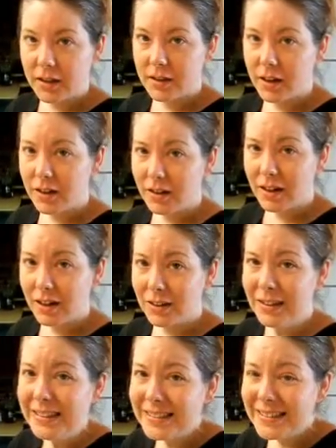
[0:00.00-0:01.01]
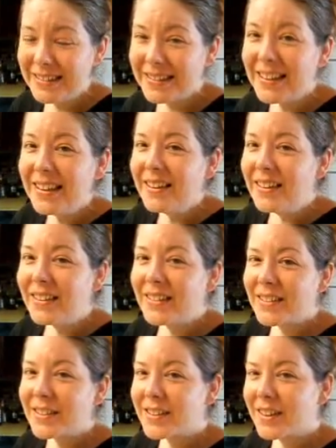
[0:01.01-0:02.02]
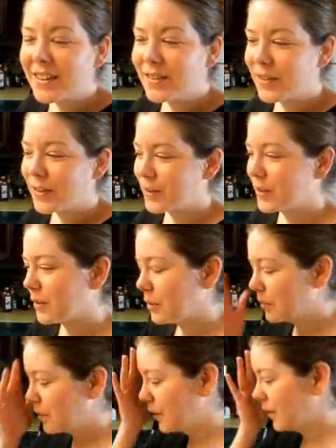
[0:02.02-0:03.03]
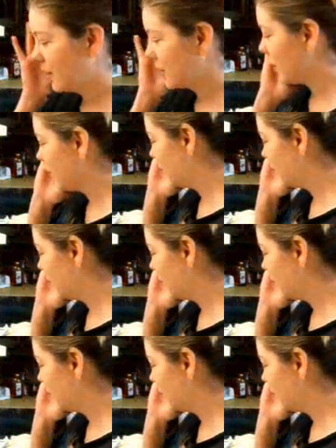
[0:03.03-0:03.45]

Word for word: and dye her hair. I'm just kind of nervous. I've been putting this